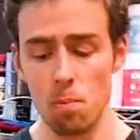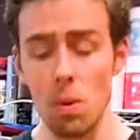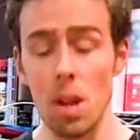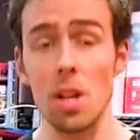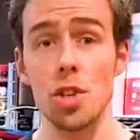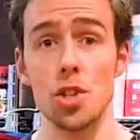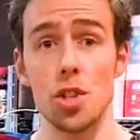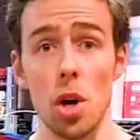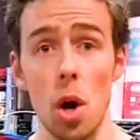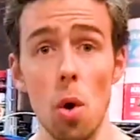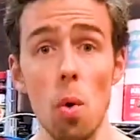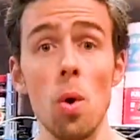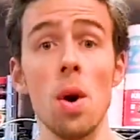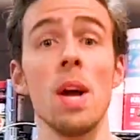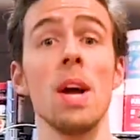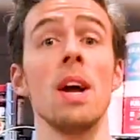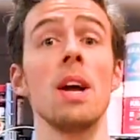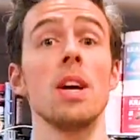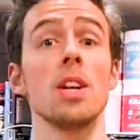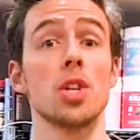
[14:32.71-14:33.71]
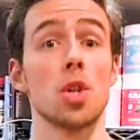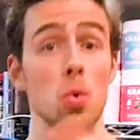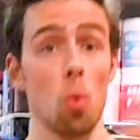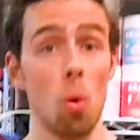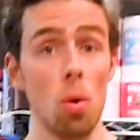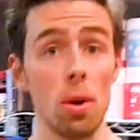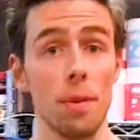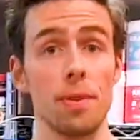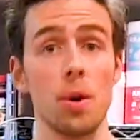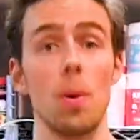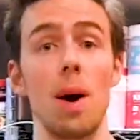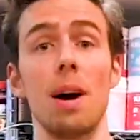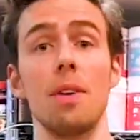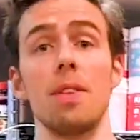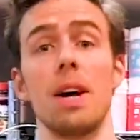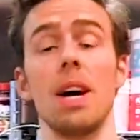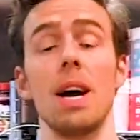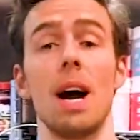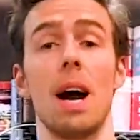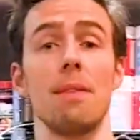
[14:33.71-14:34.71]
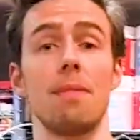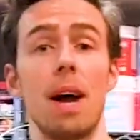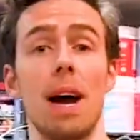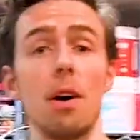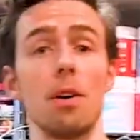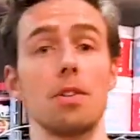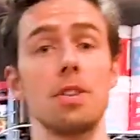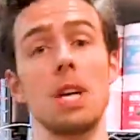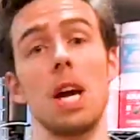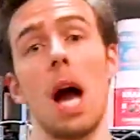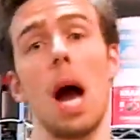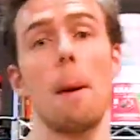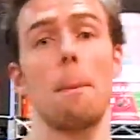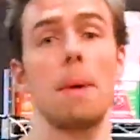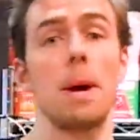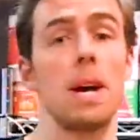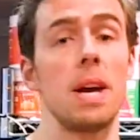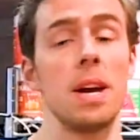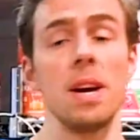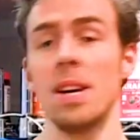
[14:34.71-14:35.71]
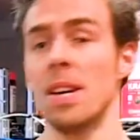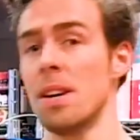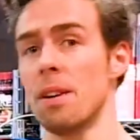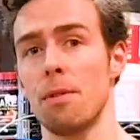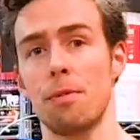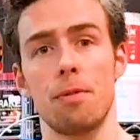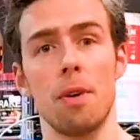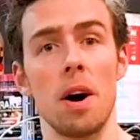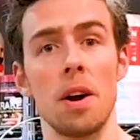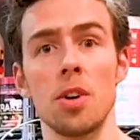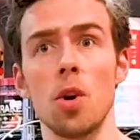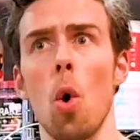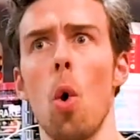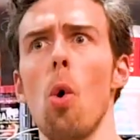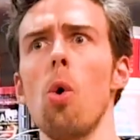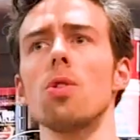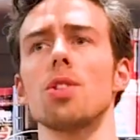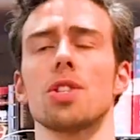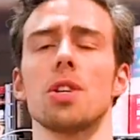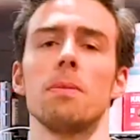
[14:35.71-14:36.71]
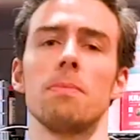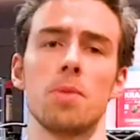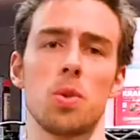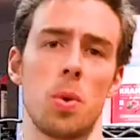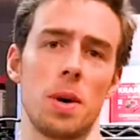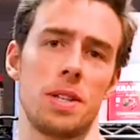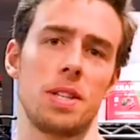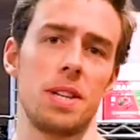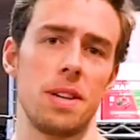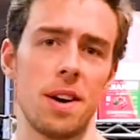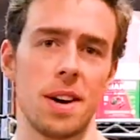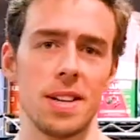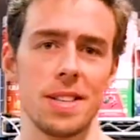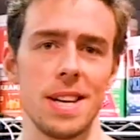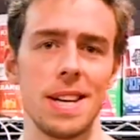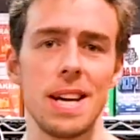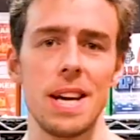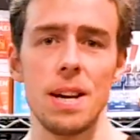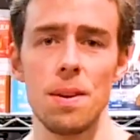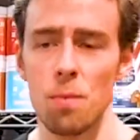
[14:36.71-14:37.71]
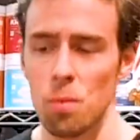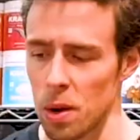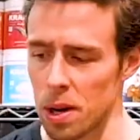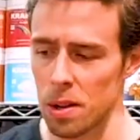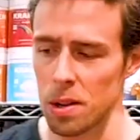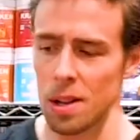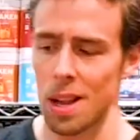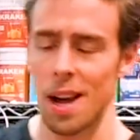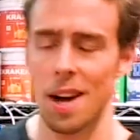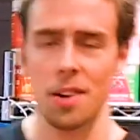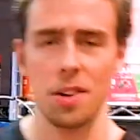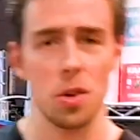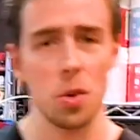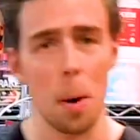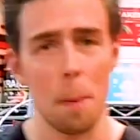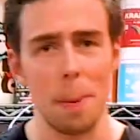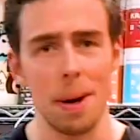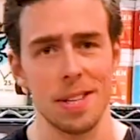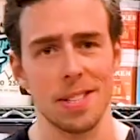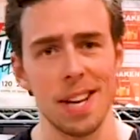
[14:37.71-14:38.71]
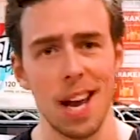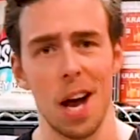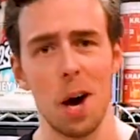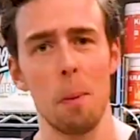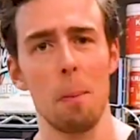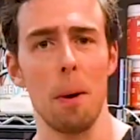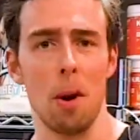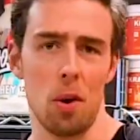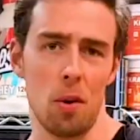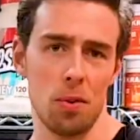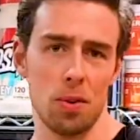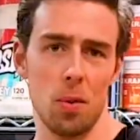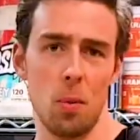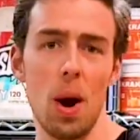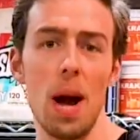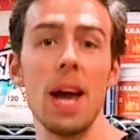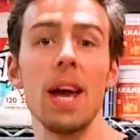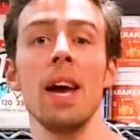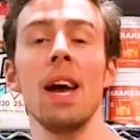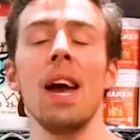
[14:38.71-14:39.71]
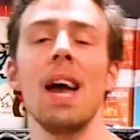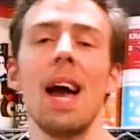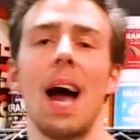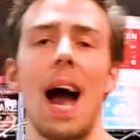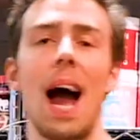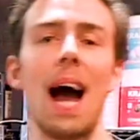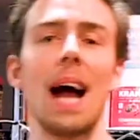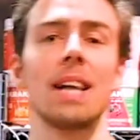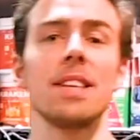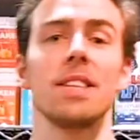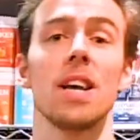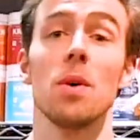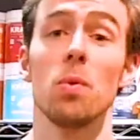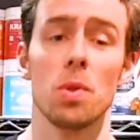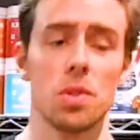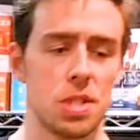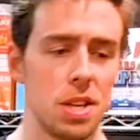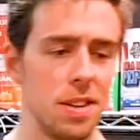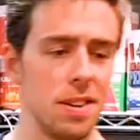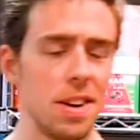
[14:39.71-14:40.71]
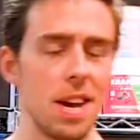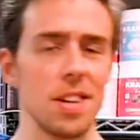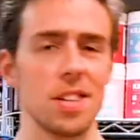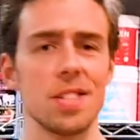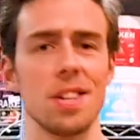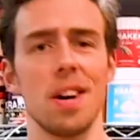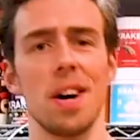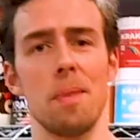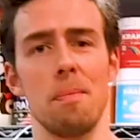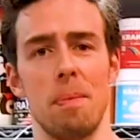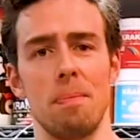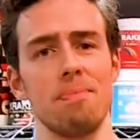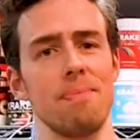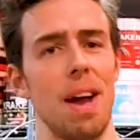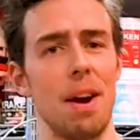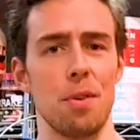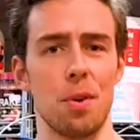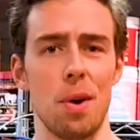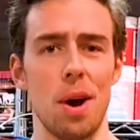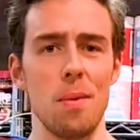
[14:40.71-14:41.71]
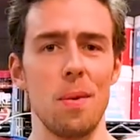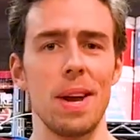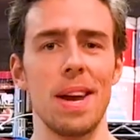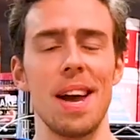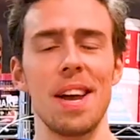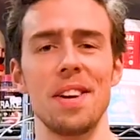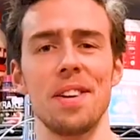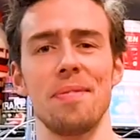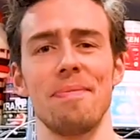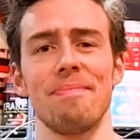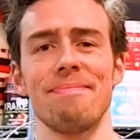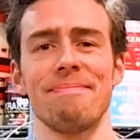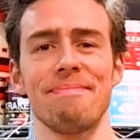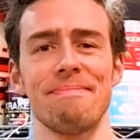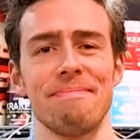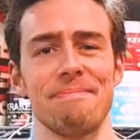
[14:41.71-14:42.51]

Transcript: So, to all of you out there, have a healthy, happy, fun, awesome 2019. We'll do our best to help along the way, and we'll see you next time. Have a great weekend.